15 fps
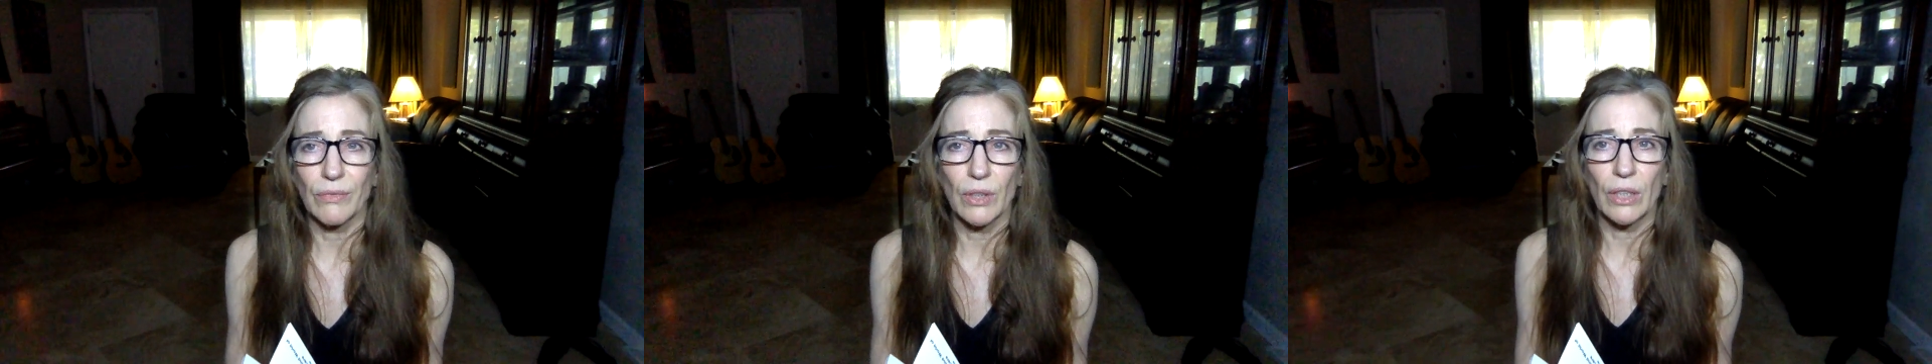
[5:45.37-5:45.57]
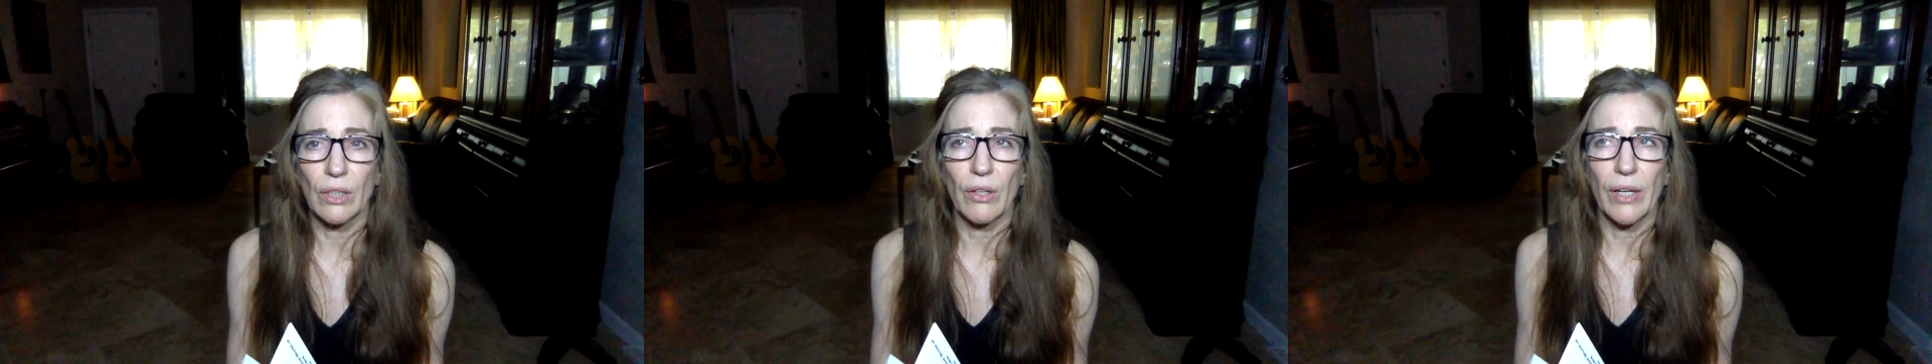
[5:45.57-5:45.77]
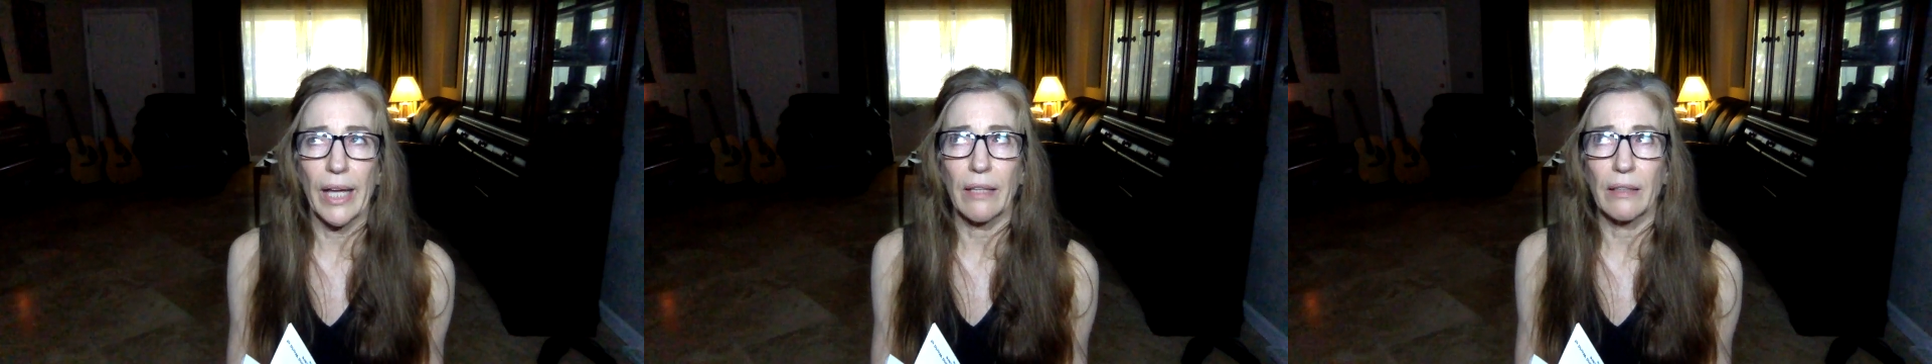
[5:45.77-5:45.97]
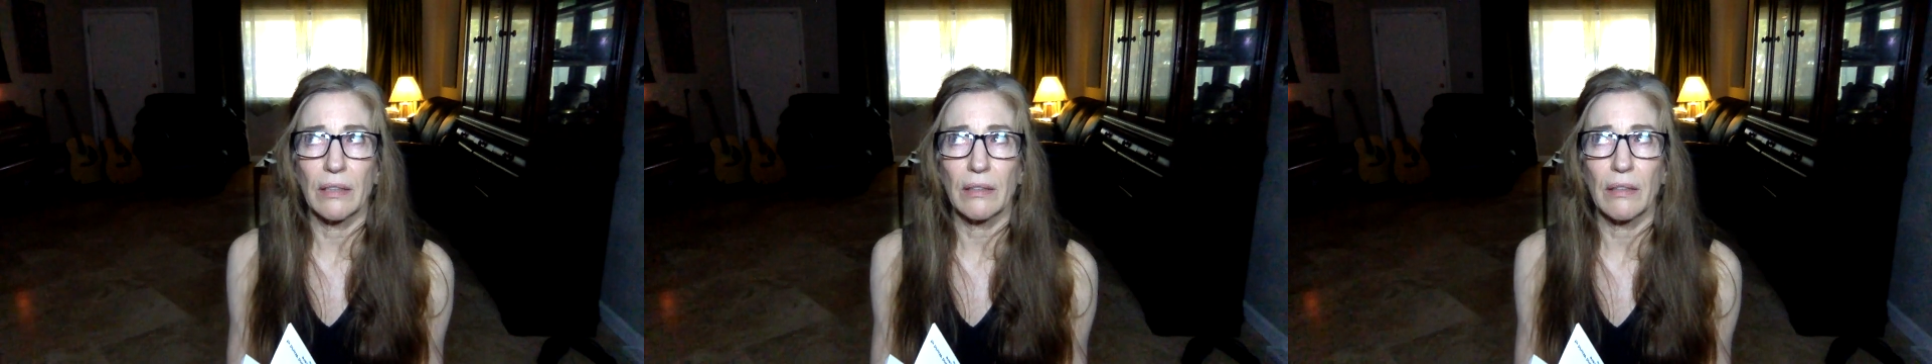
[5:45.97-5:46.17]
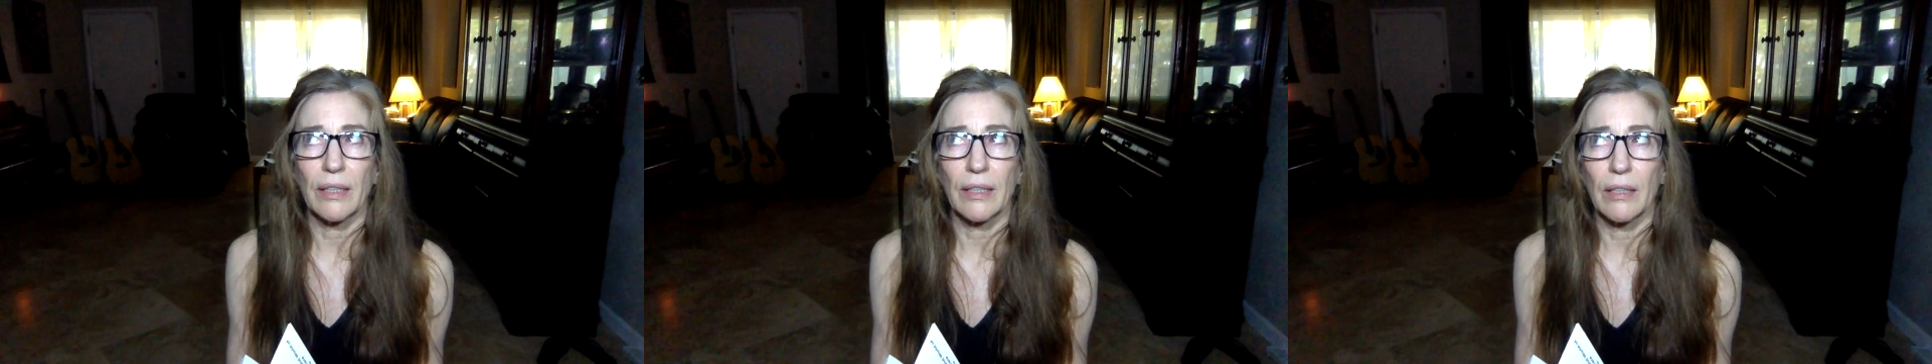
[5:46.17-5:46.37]

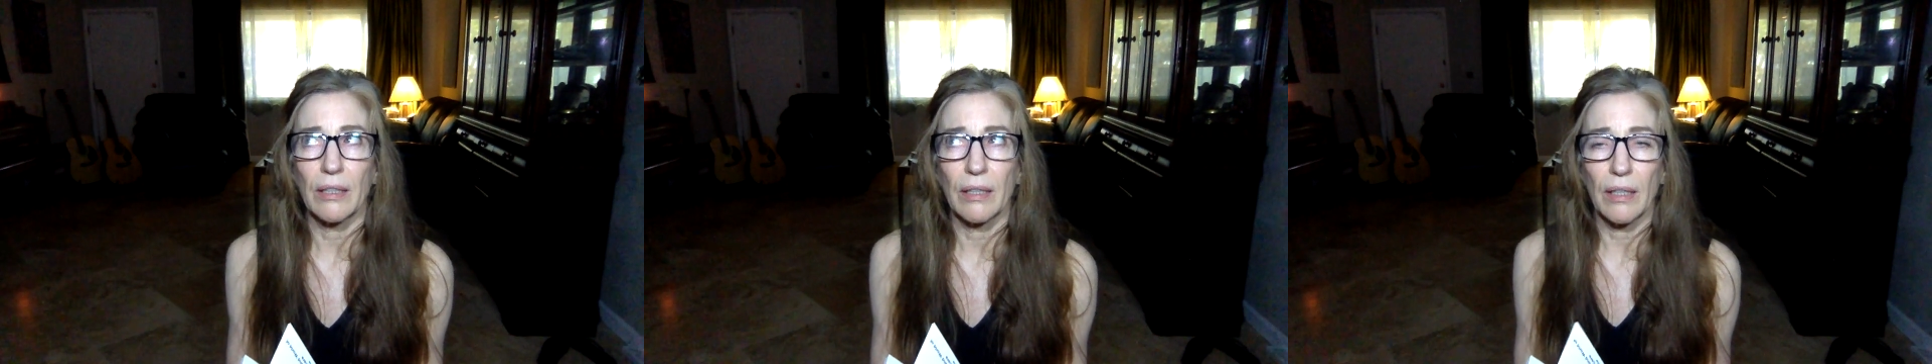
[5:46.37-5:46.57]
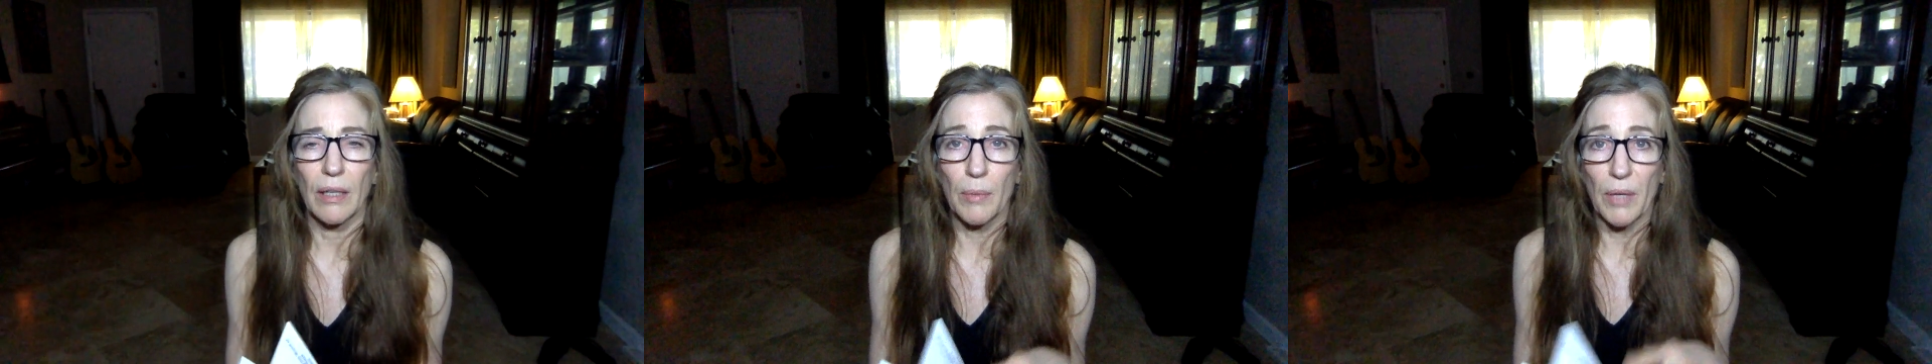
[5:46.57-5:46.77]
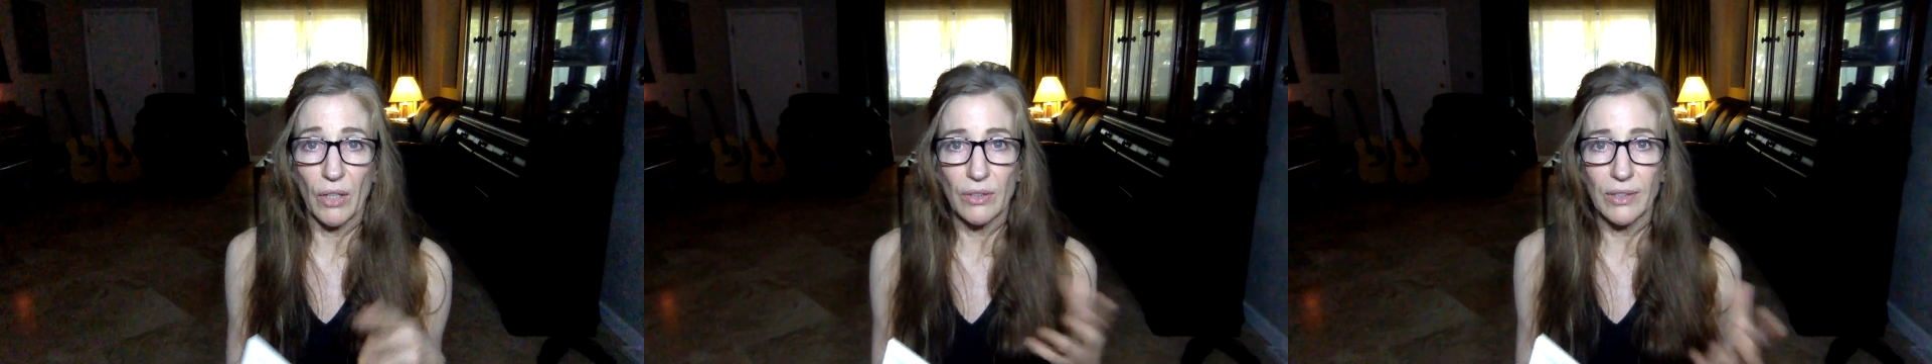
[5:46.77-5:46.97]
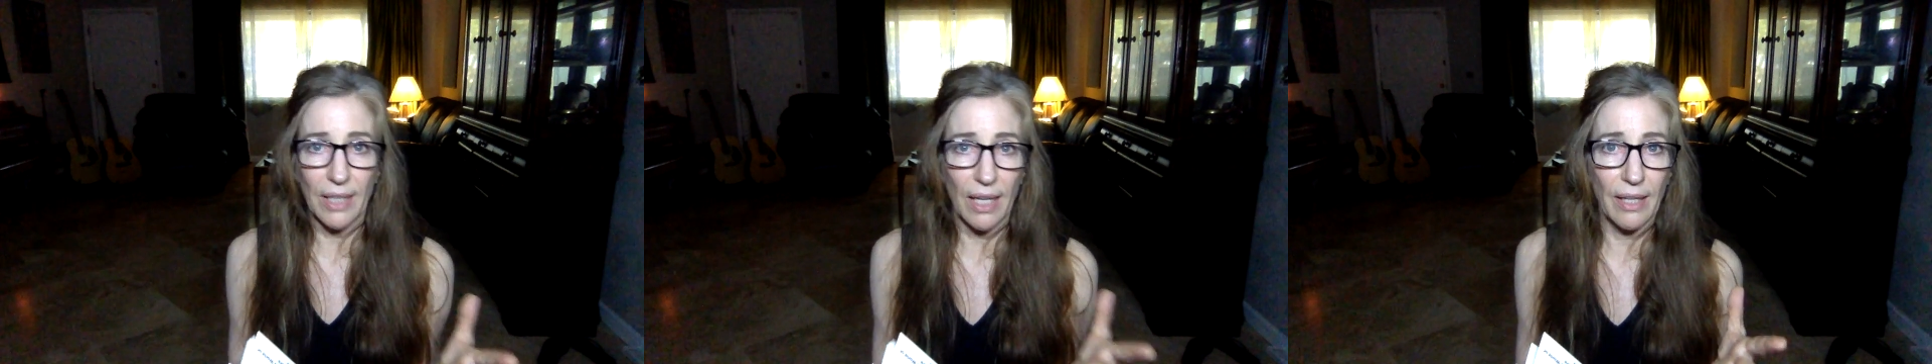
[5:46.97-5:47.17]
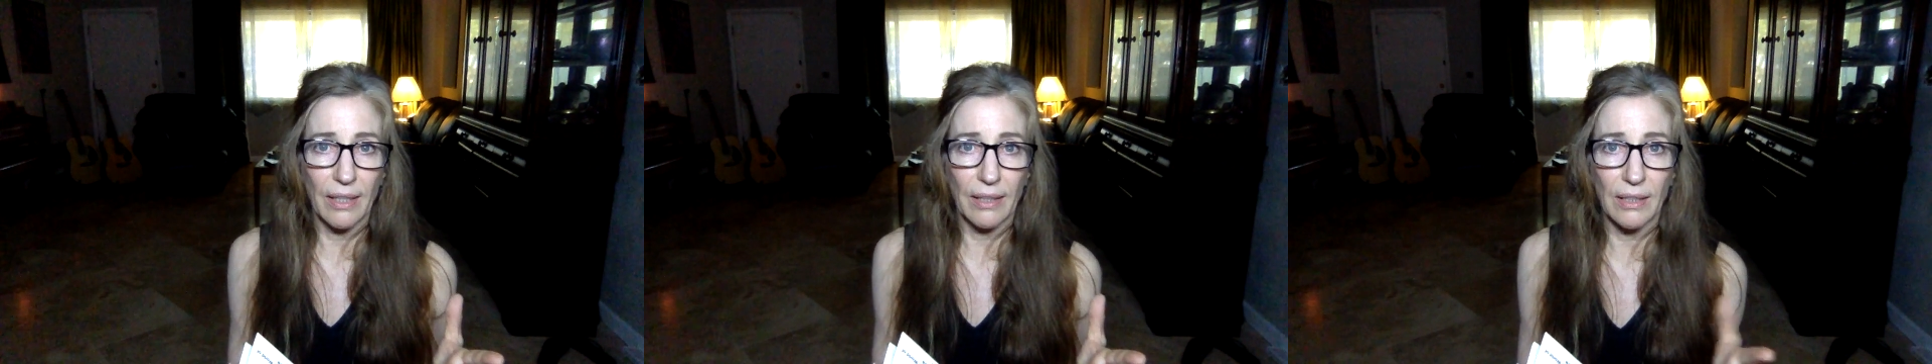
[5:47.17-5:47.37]
adding like about
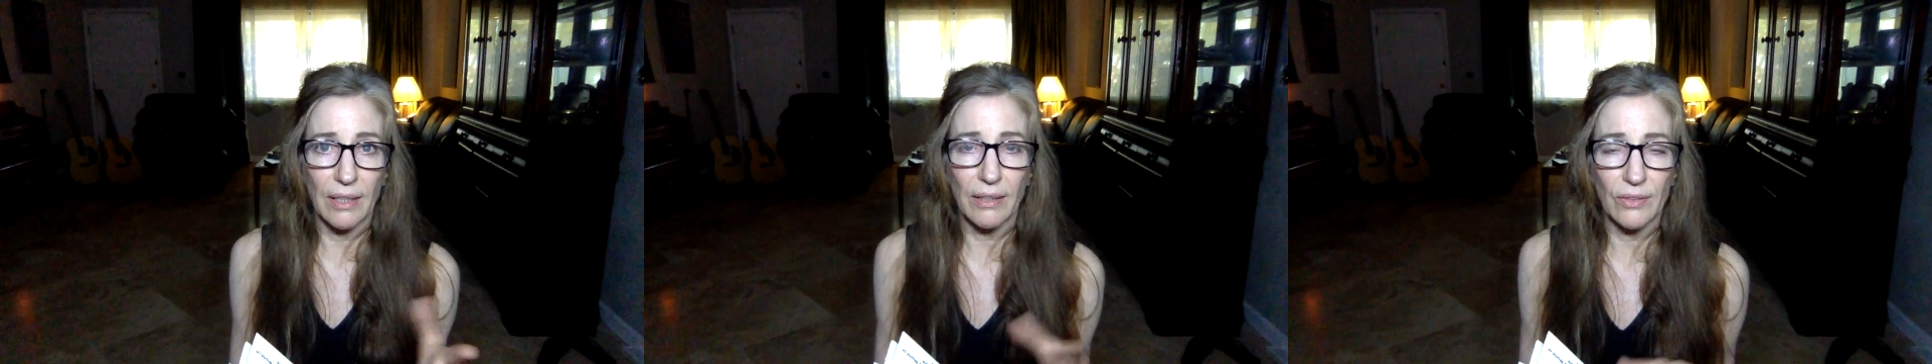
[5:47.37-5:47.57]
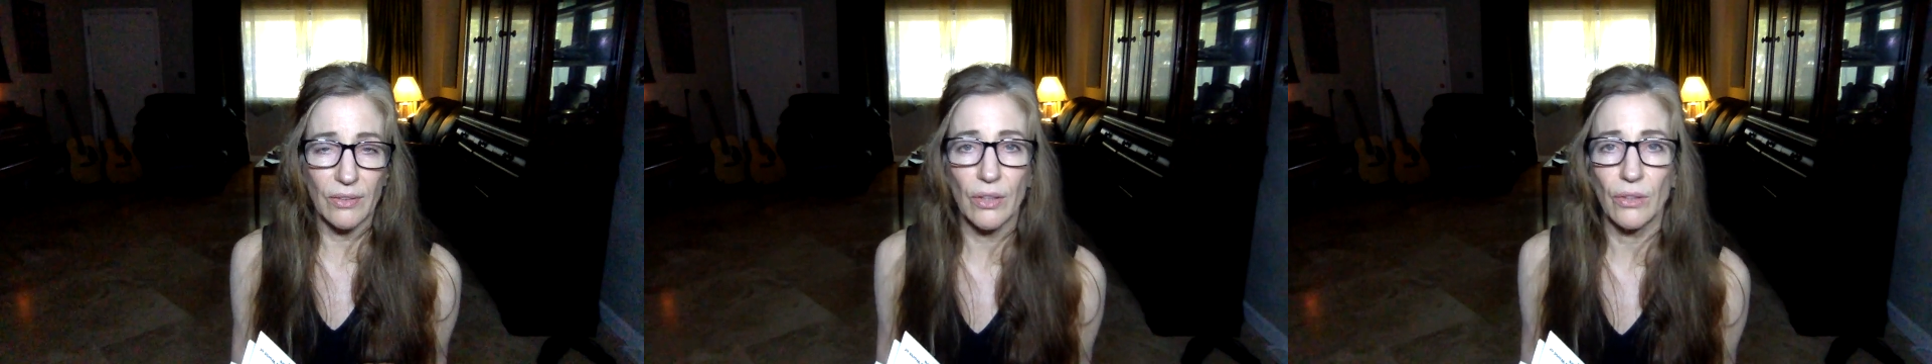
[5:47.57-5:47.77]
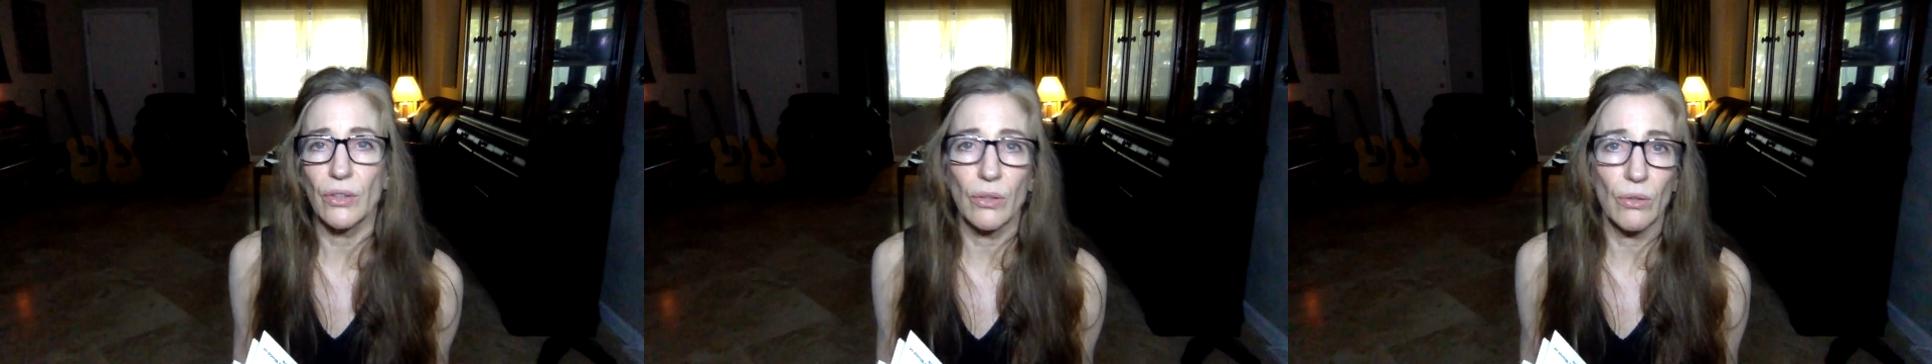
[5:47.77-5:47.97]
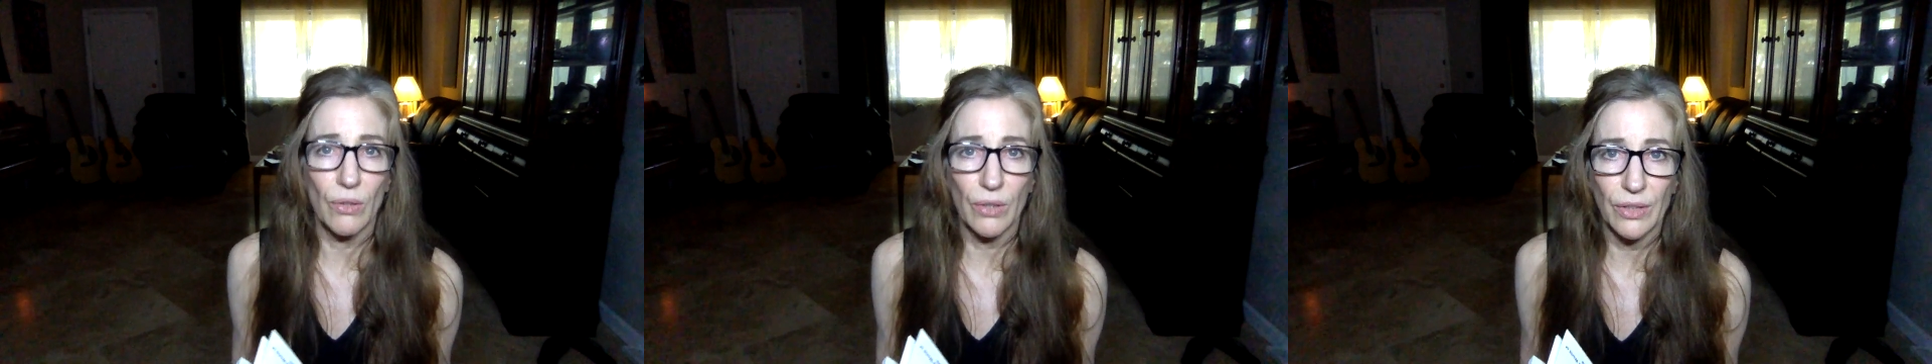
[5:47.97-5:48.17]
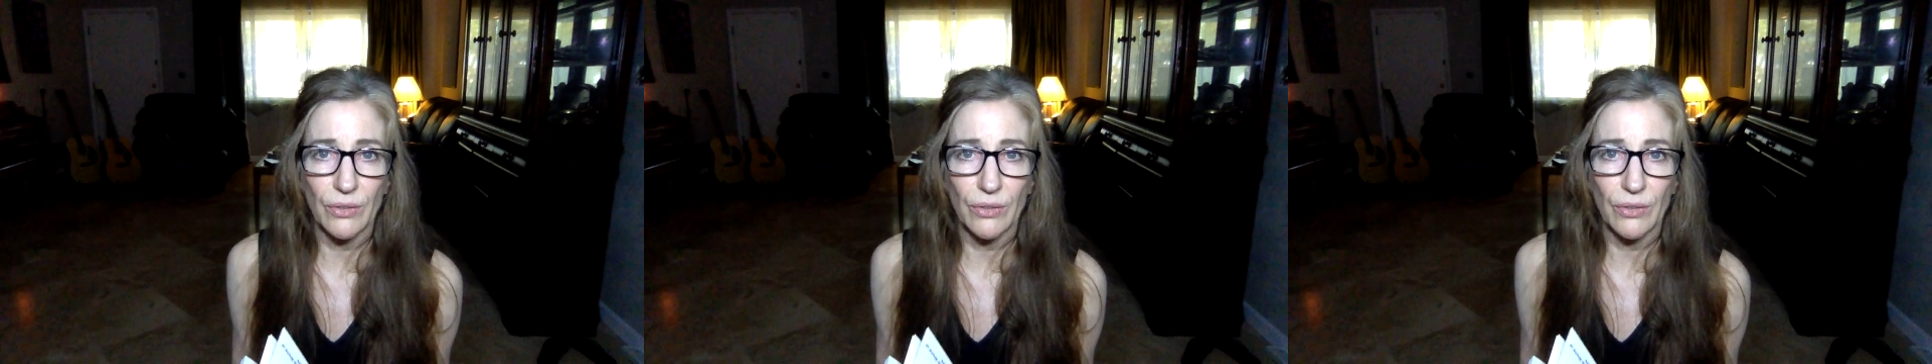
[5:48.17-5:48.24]
10 essential